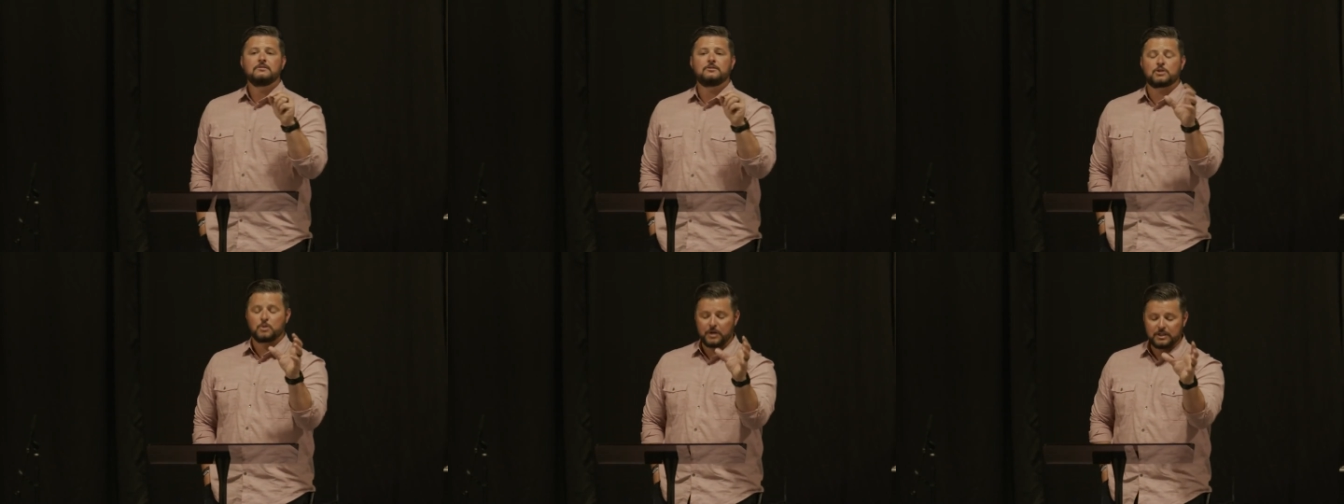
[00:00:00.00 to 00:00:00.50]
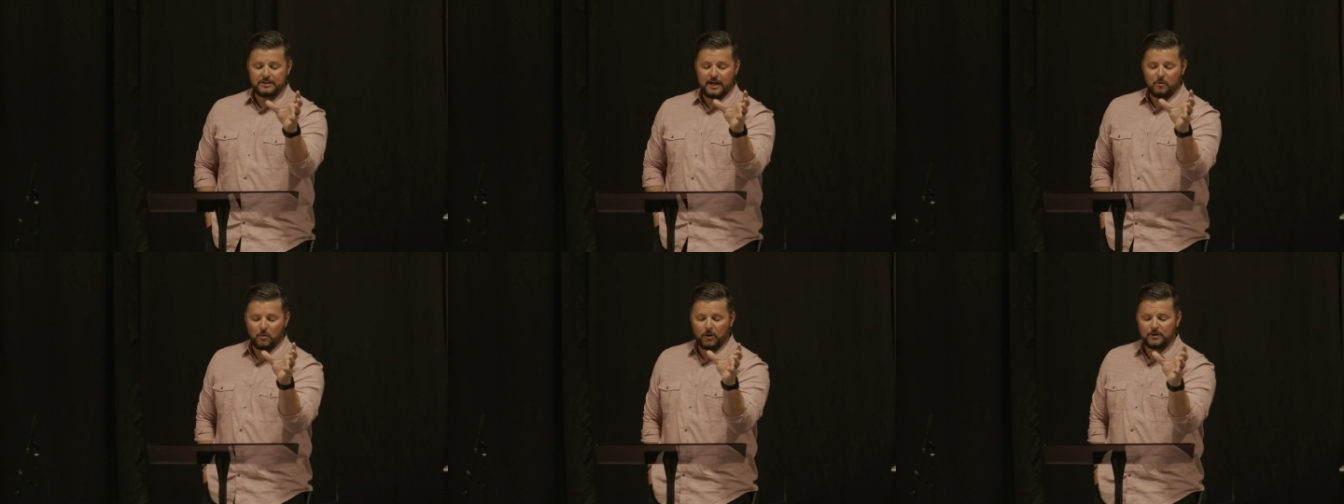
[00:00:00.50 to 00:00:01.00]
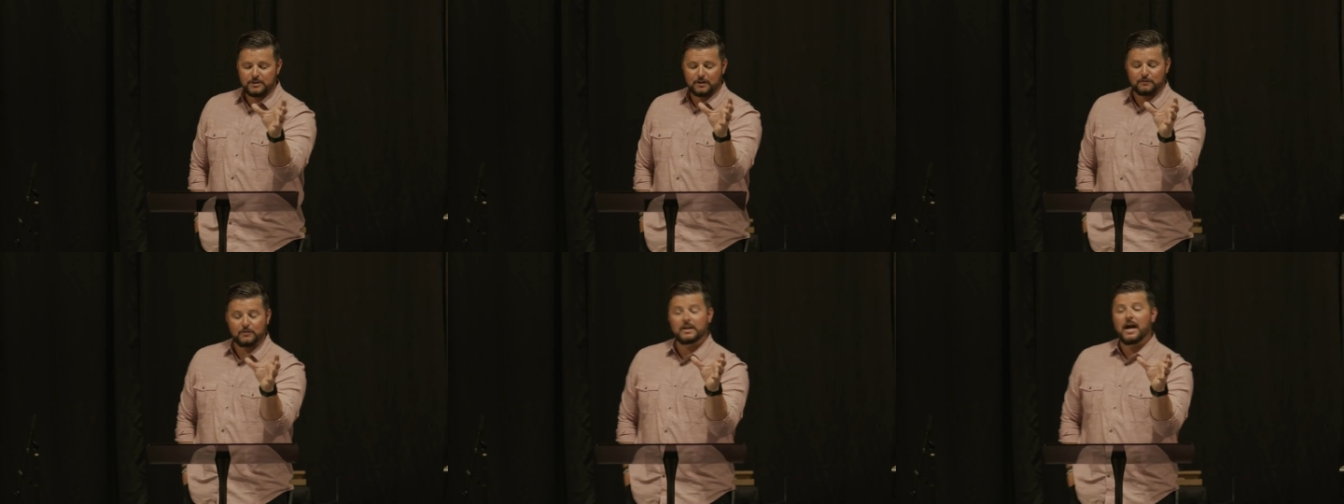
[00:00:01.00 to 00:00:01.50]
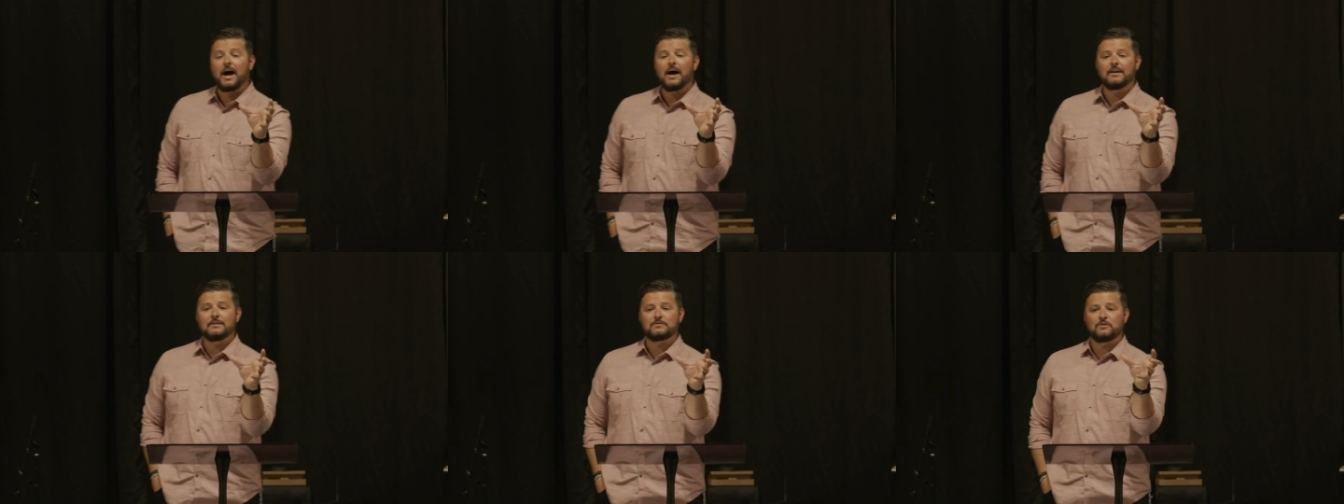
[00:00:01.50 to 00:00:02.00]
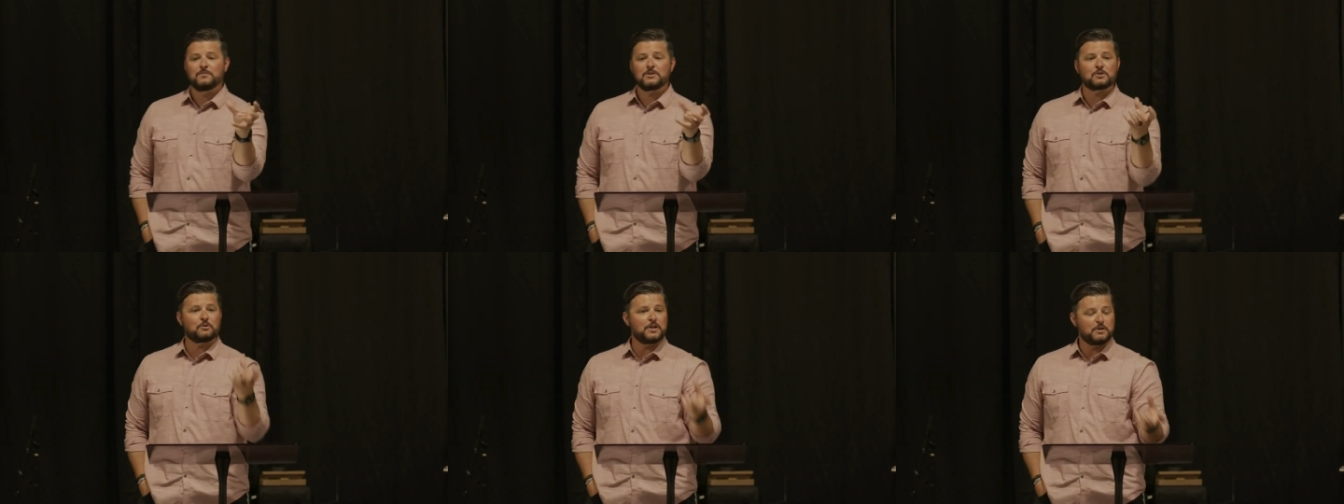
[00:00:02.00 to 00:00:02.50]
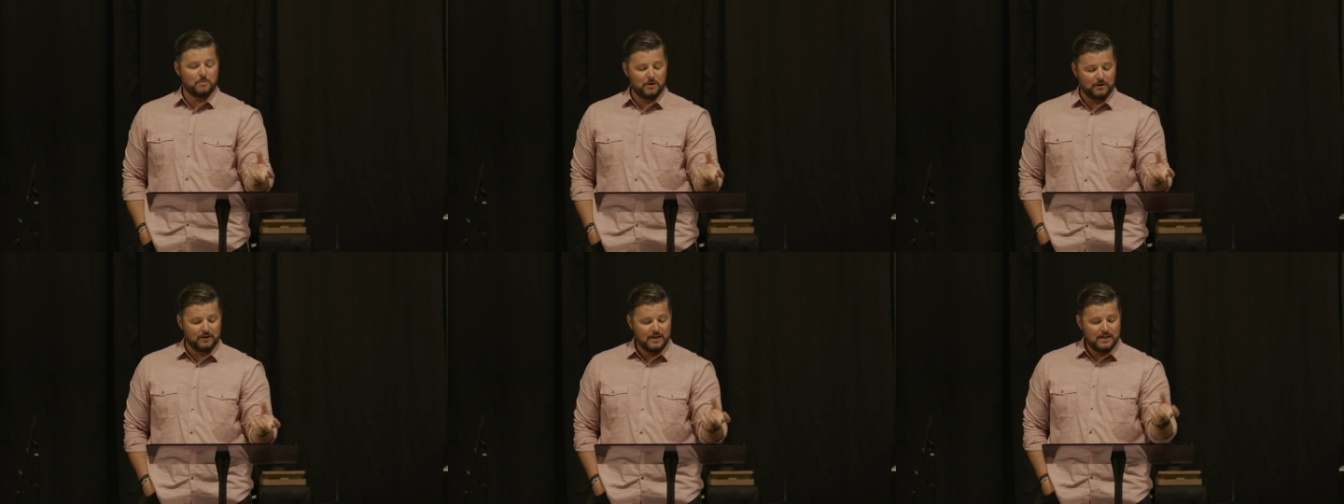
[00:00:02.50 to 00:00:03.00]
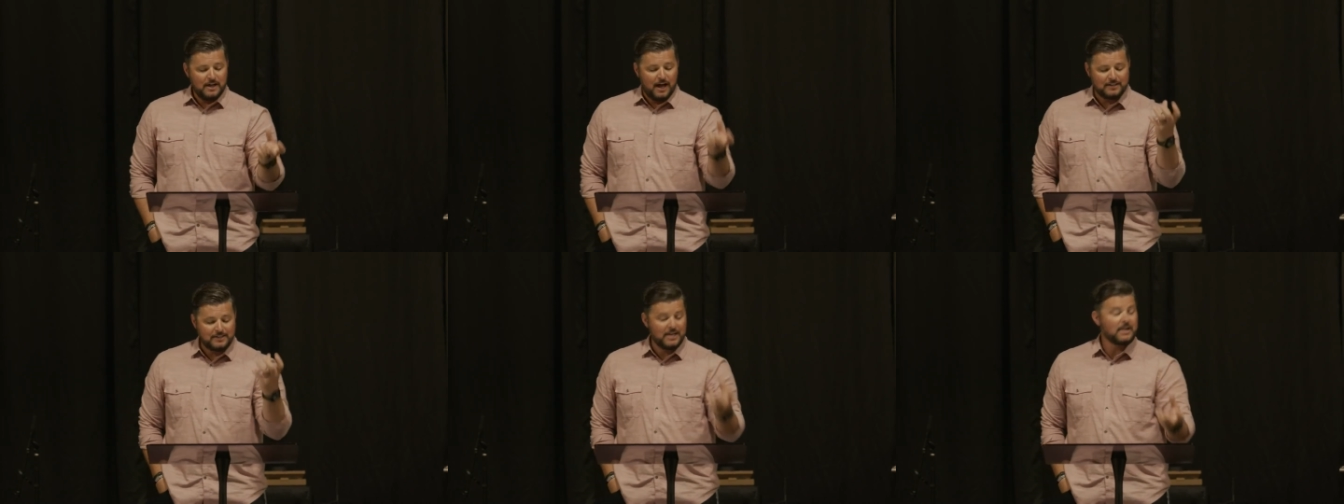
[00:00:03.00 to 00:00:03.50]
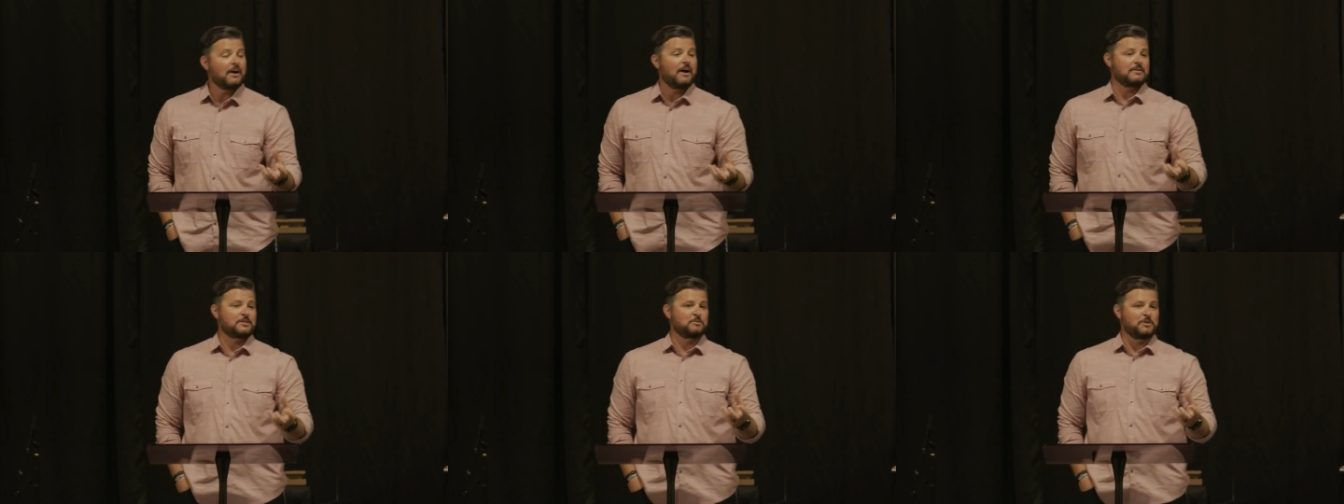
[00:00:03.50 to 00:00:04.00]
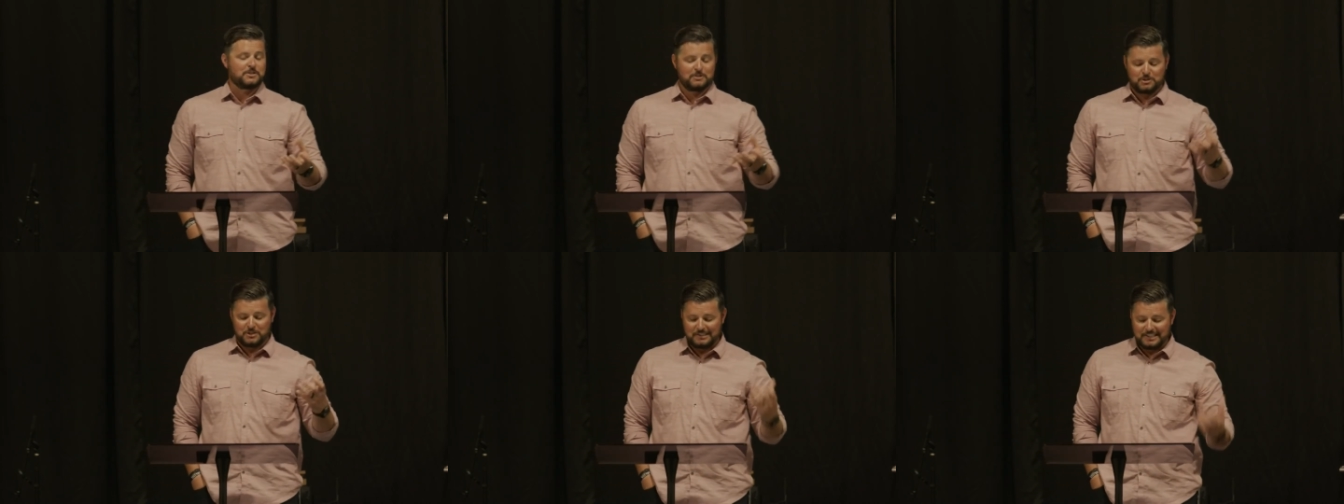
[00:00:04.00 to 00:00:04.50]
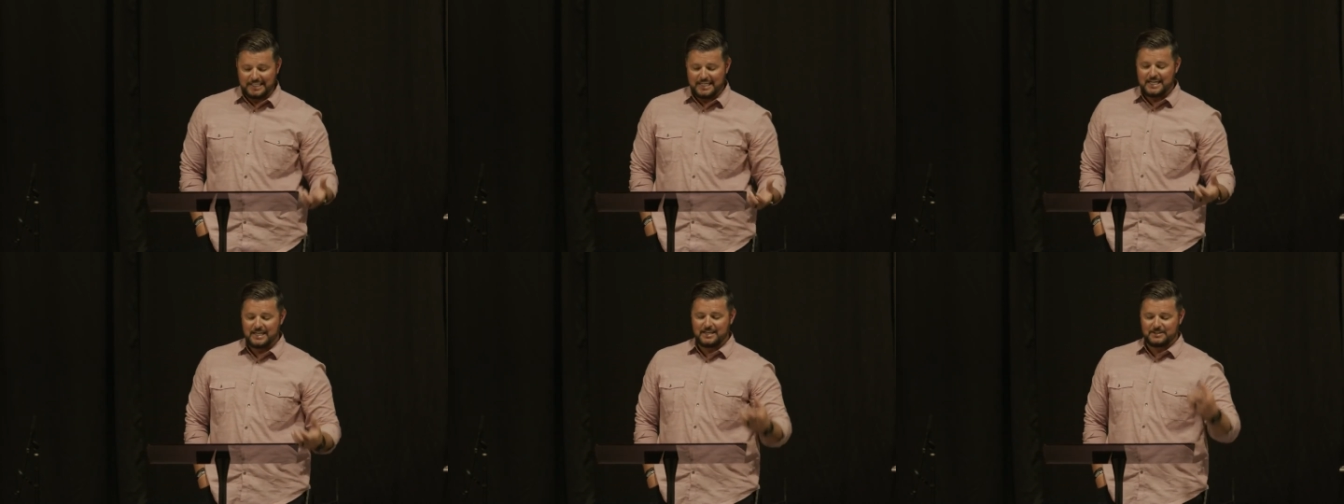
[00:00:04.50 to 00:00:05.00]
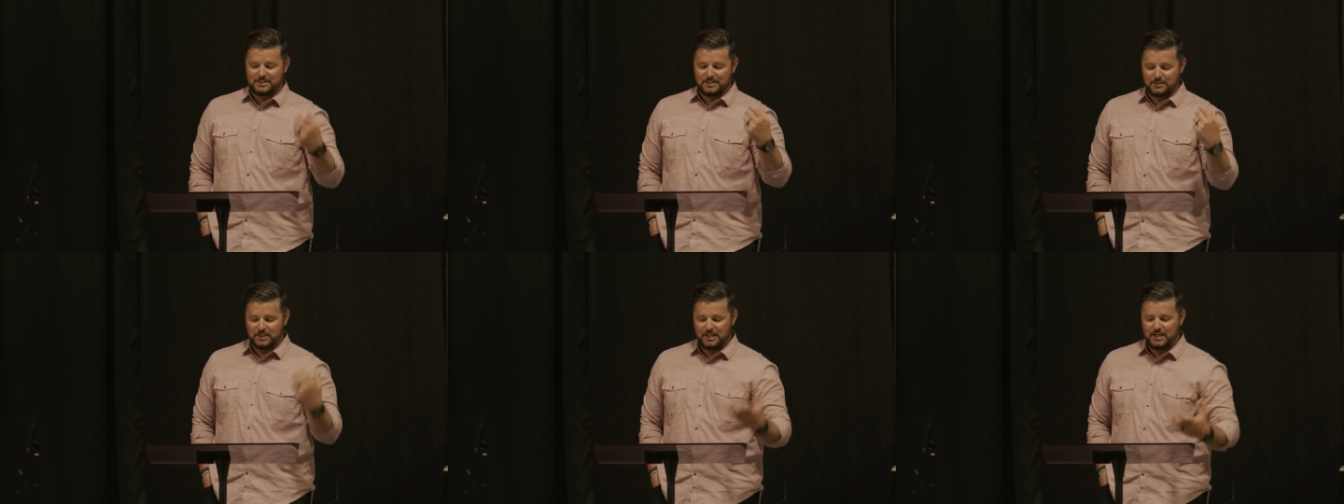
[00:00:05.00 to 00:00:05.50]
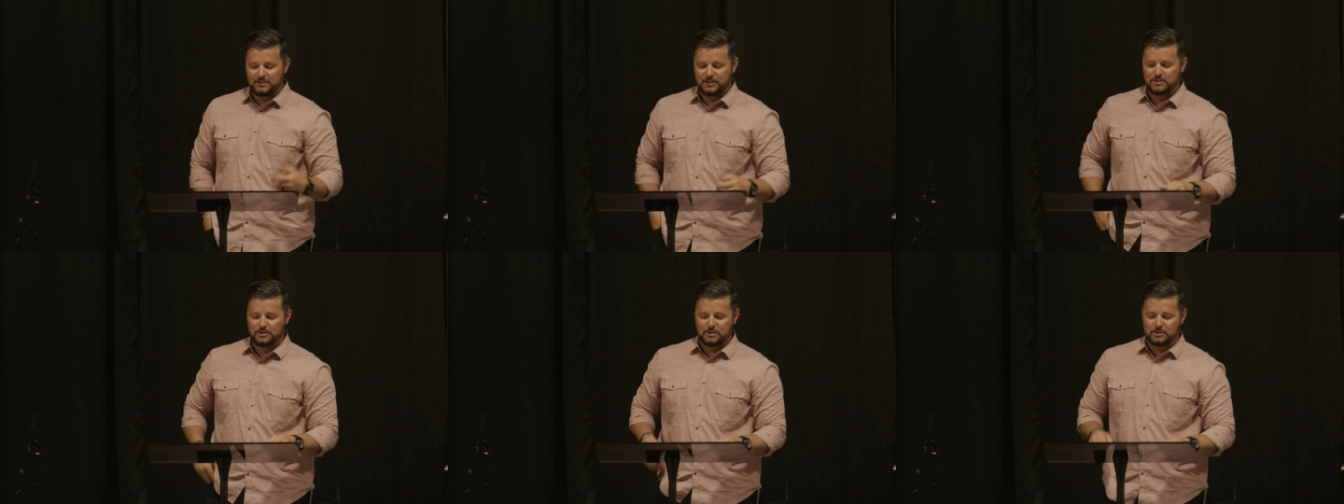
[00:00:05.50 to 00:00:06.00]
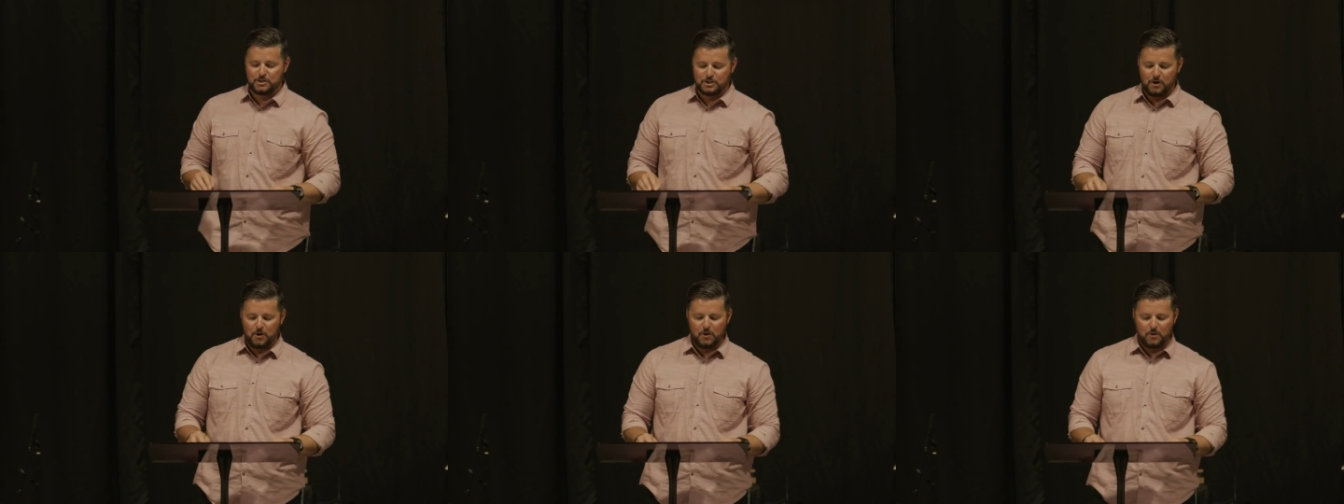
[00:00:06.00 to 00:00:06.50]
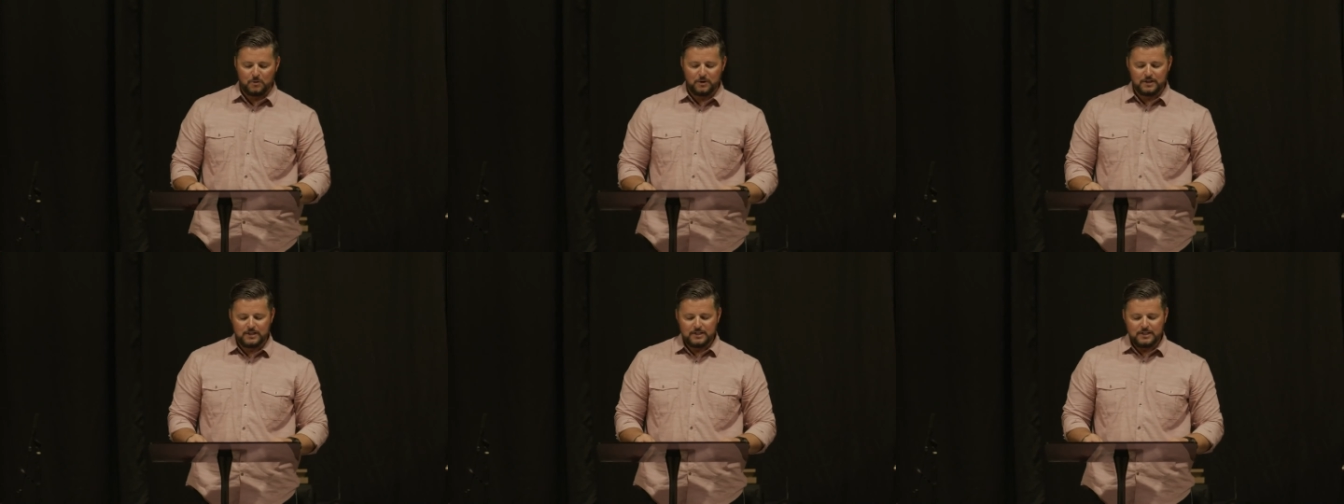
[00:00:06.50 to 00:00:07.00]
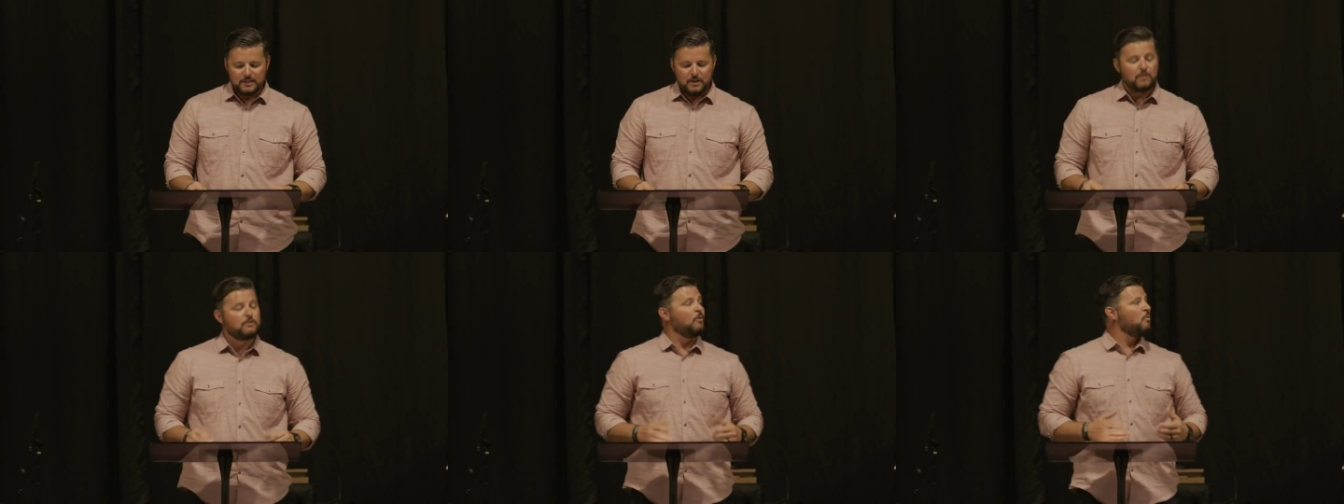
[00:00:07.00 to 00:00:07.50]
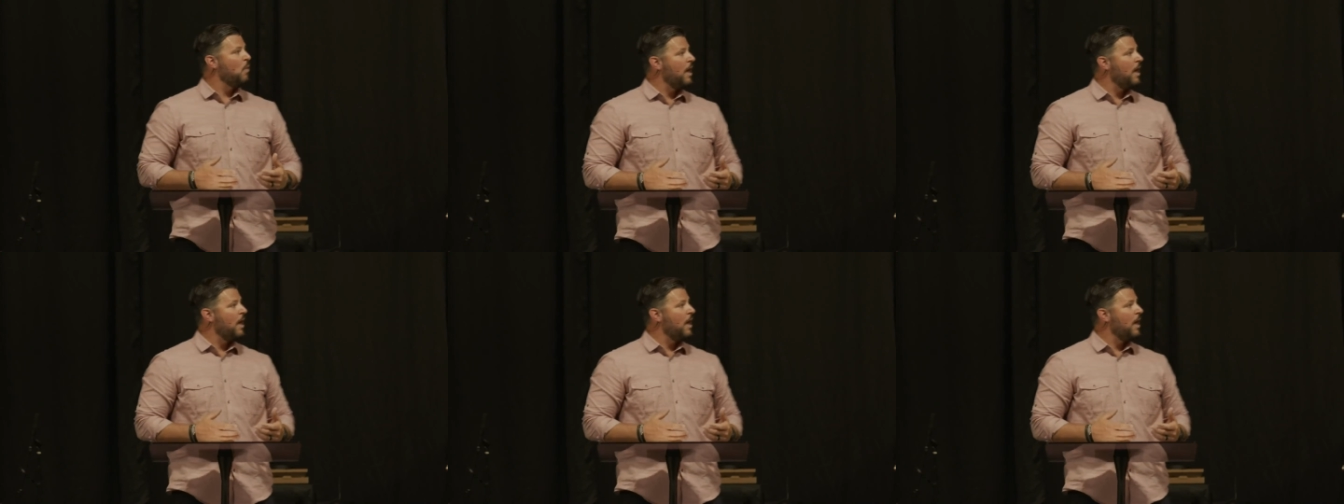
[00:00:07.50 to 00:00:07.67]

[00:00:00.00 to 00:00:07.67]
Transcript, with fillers: Just quickly, that word there for guide is from this Greek word hadagos, which is to lead, it's to teach, it's to show the